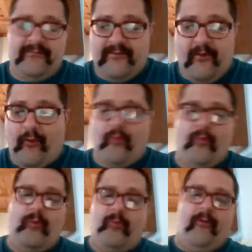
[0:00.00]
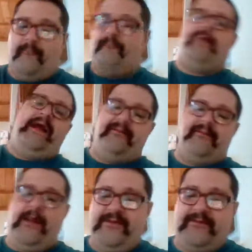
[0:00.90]
the whole
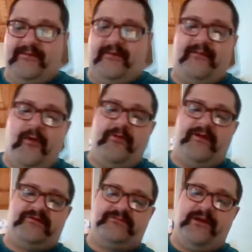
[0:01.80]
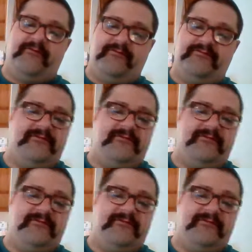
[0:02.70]
pandemic thing that we experienced,